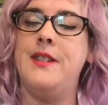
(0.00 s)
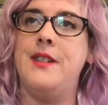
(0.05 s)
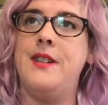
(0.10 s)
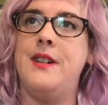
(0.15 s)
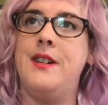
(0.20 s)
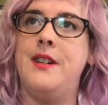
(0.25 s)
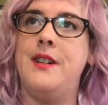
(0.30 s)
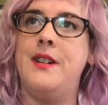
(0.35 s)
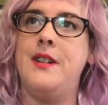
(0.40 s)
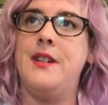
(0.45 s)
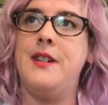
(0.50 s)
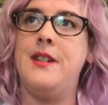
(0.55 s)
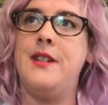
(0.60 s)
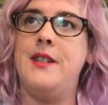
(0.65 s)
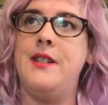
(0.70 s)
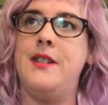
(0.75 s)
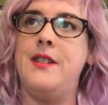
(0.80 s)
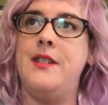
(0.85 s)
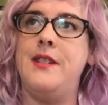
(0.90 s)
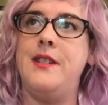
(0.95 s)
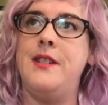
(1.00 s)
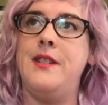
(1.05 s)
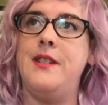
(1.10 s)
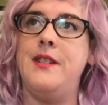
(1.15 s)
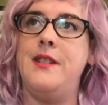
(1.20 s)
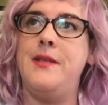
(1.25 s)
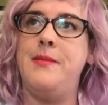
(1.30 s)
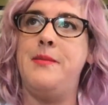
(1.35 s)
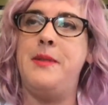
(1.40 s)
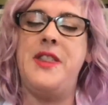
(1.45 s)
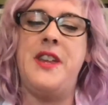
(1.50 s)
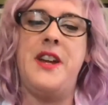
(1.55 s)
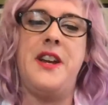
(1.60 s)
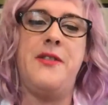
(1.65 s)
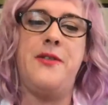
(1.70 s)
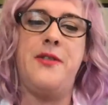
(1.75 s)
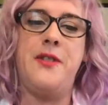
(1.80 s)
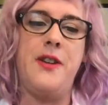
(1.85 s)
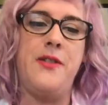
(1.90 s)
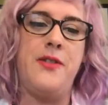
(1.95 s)
uh, but then
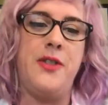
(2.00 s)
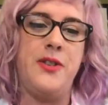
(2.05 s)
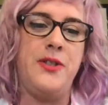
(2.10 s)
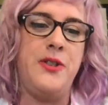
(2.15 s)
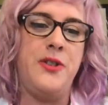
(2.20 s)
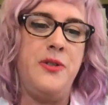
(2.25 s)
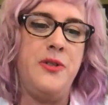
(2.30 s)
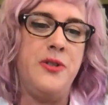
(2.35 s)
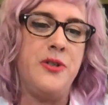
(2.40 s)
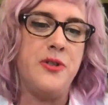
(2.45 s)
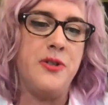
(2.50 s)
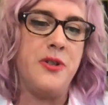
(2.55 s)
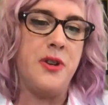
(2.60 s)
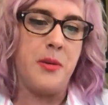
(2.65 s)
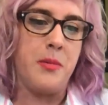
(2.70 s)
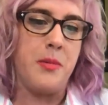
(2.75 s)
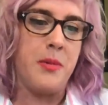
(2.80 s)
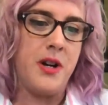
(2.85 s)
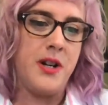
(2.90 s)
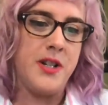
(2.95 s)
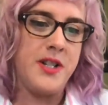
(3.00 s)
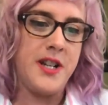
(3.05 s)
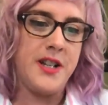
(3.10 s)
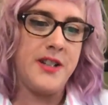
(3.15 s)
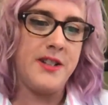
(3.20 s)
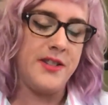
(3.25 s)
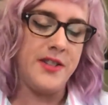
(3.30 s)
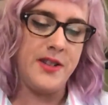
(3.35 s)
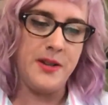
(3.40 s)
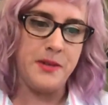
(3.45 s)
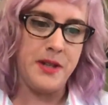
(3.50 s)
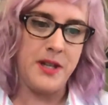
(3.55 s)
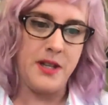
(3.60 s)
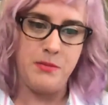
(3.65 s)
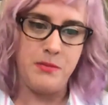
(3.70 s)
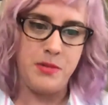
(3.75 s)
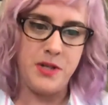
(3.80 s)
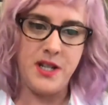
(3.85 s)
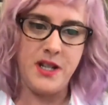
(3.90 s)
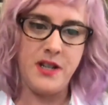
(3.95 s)
if, if the students are doing a project on something in
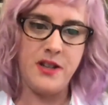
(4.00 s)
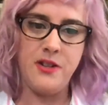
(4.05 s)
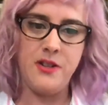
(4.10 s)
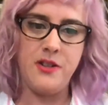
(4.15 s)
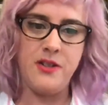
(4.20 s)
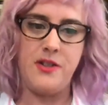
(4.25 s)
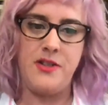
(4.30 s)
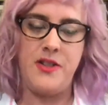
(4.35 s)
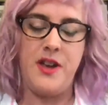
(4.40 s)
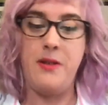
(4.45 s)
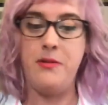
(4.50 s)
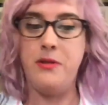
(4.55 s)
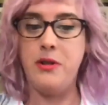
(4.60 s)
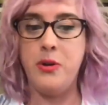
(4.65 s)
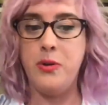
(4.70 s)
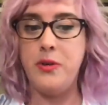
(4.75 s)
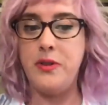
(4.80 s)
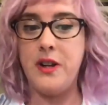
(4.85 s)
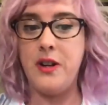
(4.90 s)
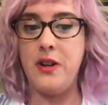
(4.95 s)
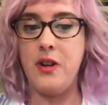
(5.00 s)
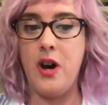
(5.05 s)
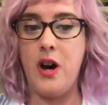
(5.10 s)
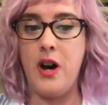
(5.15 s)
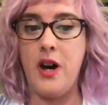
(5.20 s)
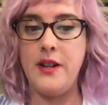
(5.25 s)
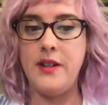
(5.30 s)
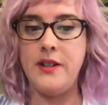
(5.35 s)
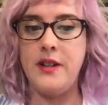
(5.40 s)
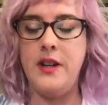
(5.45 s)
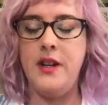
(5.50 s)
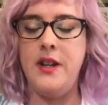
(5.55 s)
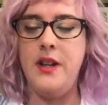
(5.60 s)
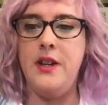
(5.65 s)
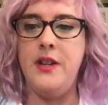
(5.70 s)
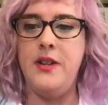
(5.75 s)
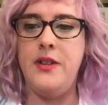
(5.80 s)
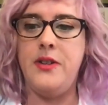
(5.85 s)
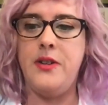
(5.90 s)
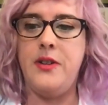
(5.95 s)
particular, then that one goes out a lot.
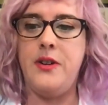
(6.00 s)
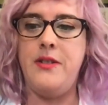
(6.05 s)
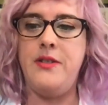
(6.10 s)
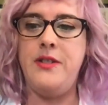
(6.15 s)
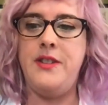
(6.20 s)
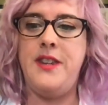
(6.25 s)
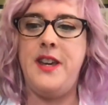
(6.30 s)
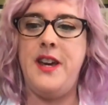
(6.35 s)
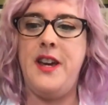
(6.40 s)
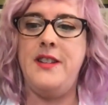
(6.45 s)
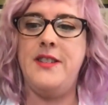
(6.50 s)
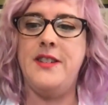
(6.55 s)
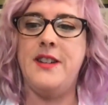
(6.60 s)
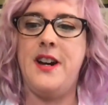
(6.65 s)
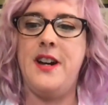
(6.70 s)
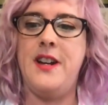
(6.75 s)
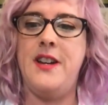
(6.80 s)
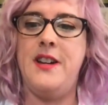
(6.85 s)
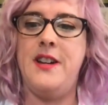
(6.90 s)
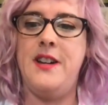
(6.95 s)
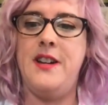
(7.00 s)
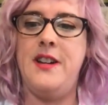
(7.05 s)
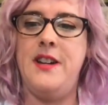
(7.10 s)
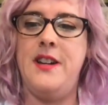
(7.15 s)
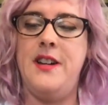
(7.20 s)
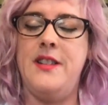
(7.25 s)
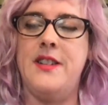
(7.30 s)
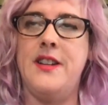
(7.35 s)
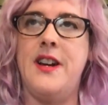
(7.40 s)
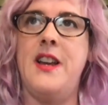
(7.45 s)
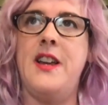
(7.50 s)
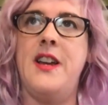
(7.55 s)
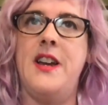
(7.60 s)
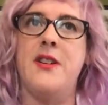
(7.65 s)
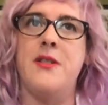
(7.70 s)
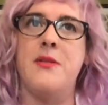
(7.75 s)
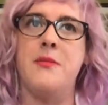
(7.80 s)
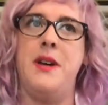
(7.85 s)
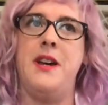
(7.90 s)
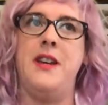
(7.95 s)
So I would say it's kind of it's kind of hit
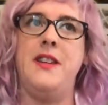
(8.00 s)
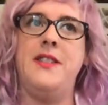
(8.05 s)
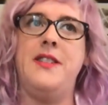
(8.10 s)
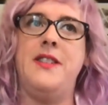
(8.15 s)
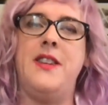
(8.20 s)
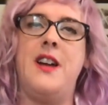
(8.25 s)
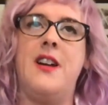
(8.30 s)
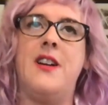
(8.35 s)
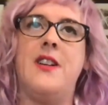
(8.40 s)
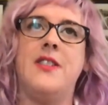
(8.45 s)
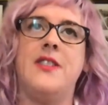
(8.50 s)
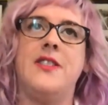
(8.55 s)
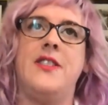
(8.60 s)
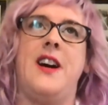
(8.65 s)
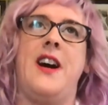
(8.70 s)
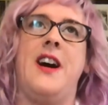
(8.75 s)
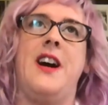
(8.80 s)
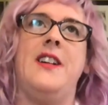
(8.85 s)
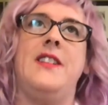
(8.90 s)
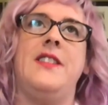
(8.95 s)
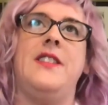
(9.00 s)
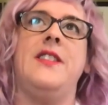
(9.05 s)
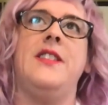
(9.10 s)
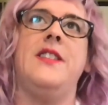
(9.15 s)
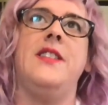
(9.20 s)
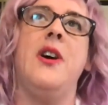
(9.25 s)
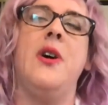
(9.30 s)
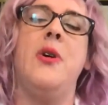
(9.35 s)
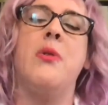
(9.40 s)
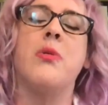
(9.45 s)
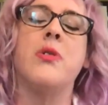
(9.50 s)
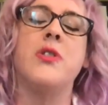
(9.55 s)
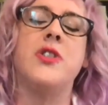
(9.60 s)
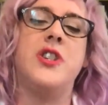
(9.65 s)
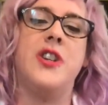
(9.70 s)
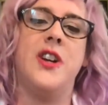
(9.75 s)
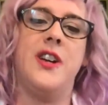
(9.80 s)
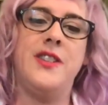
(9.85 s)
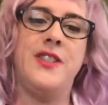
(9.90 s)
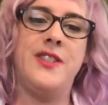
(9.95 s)
or miss. And our stats were
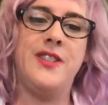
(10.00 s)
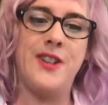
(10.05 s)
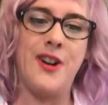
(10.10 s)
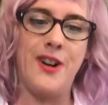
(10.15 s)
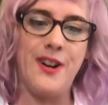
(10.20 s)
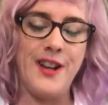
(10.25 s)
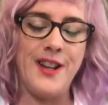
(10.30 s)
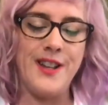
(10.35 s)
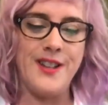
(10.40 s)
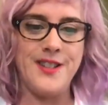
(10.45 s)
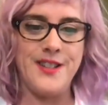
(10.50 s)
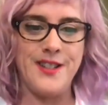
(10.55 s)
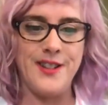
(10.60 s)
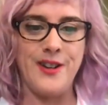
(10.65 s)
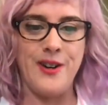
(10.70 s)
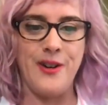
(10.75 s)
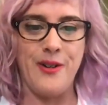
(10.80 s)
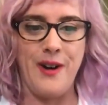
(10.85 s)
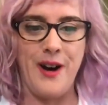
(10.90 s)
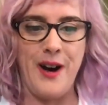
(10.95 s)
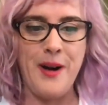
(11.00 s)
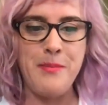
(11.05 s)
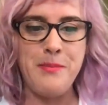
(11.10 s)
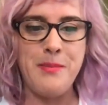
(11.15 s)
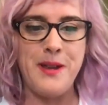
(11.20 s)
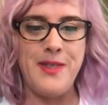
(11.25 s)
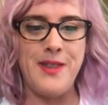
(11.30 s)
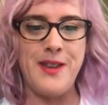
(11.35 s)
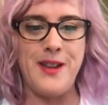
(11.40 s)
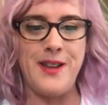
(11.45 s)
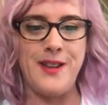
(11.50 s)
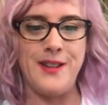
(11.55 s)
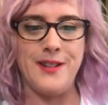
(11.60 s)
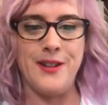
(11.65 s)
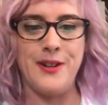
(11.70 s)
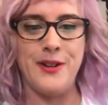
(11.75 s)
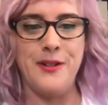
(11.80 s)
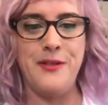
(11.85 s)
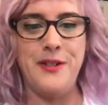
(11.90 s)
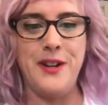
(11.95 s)
just starting to go up, and then
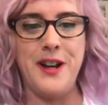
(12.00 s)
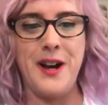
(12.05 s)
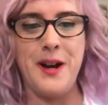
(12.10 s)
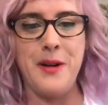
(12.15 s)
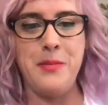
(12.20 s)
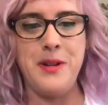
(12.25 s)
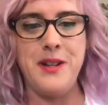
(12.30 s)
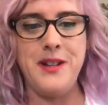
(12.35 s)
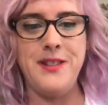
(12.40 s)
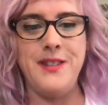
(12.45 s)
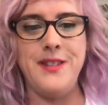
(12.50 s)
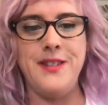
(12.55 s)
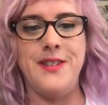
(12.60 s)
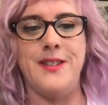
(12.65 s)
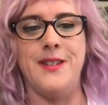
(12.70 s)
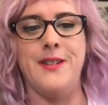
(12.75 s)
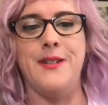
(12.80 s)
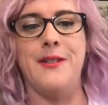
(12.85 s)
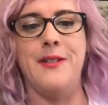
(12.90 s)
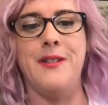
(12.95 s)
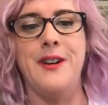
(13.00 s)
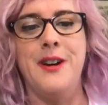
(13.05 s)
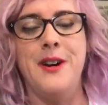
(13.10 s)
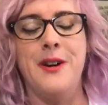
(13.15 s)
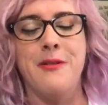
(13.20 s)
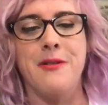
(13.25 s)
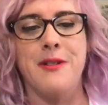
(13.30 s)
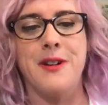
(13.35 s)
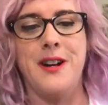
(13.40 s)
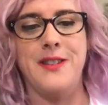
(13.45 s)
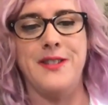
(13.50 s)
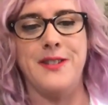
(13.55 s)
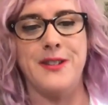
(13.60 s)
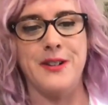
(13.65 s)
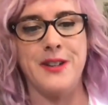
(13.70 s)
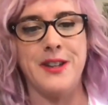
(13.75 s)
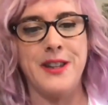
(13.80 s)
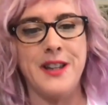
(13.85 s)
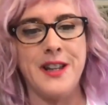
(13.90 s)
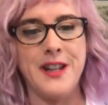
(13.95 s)
COVID happened, so we're not
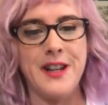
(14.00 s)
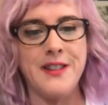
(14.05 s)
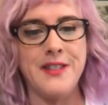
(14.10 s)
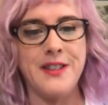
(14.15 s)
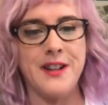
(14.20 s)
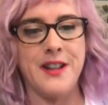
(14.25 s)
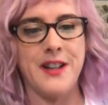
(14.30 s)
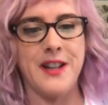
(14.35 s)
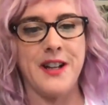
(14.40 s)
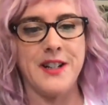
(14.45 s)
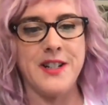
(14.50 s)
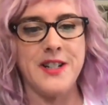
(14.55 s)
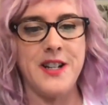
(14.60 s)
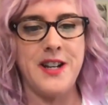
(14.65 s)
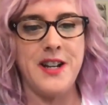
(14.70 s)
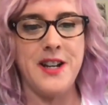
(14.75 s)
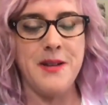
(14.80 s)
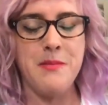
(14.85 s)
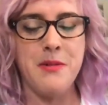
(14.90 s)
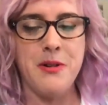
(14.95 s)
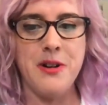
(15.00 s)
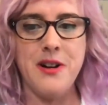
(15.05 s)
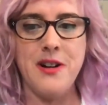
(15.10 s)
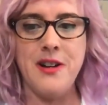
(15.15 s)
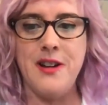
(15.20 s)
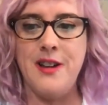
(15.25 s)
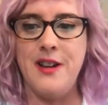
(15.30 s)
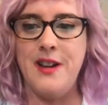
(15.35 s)
circulating the collection anymore.